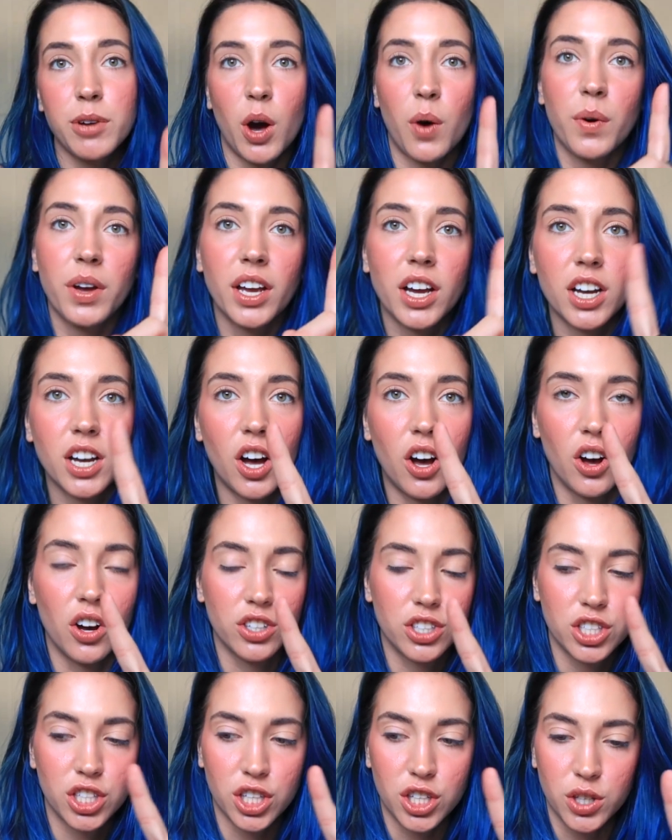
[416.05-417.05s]
going
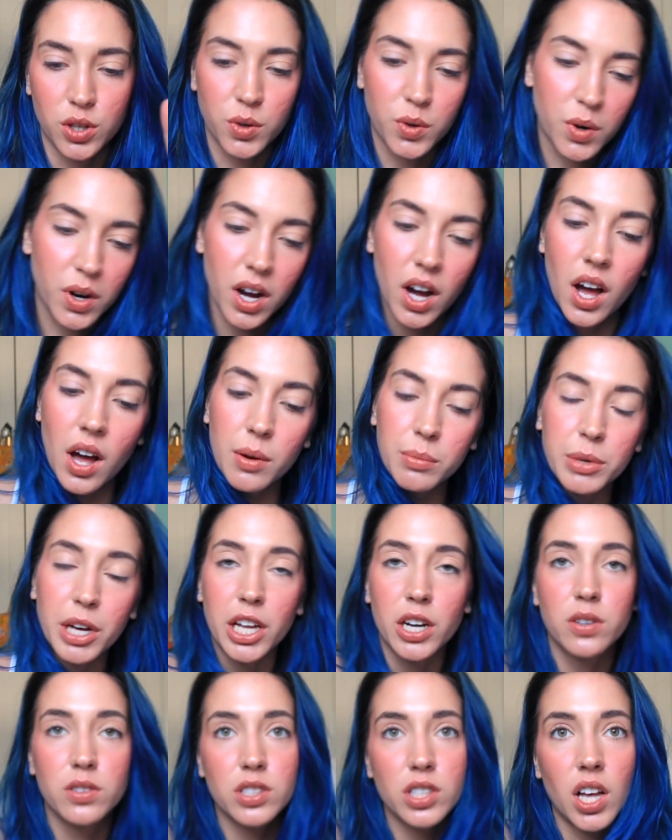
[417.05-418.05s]
to
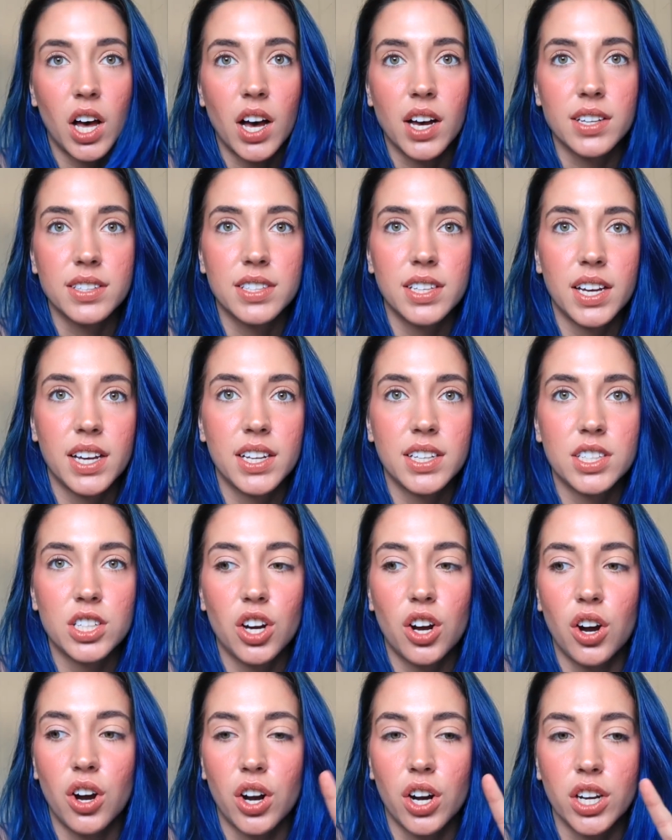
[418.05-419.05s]
Plato's closet
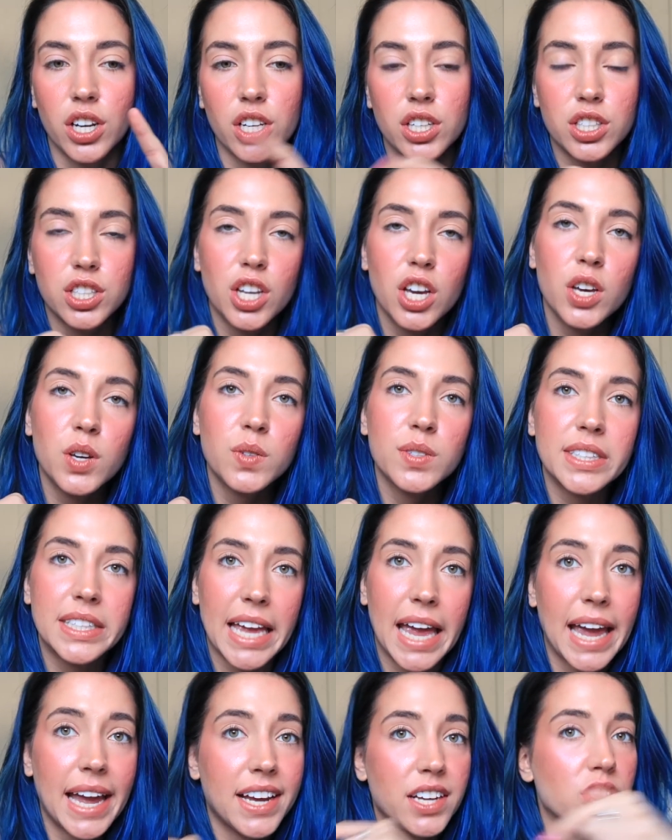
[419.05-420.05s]
on
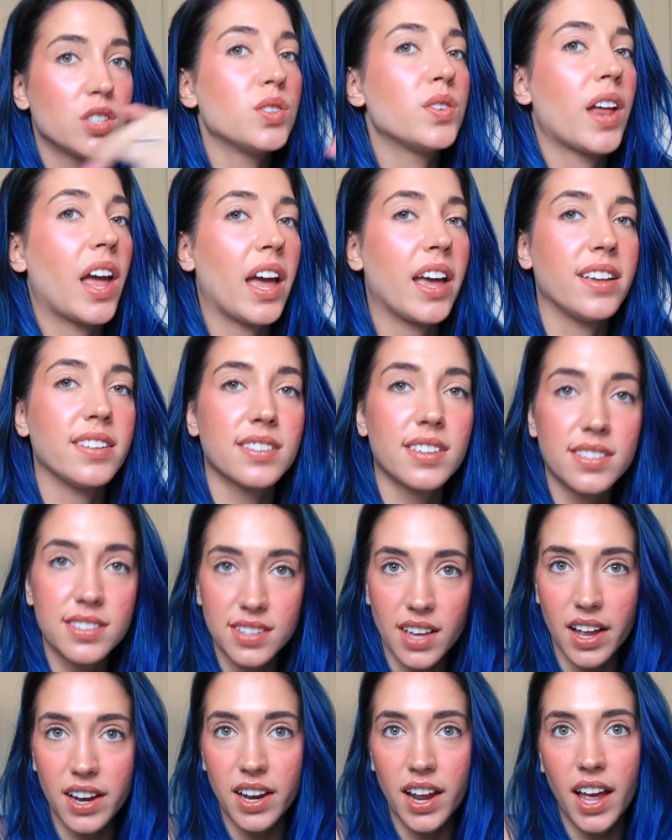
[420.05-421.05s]
Tuesday. Today is
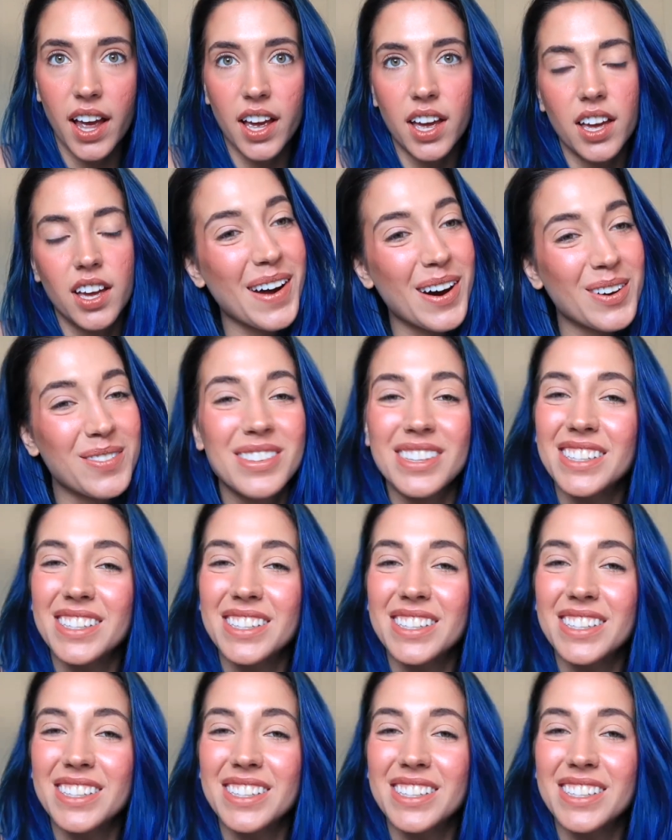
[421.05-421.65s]
Sunday. I hope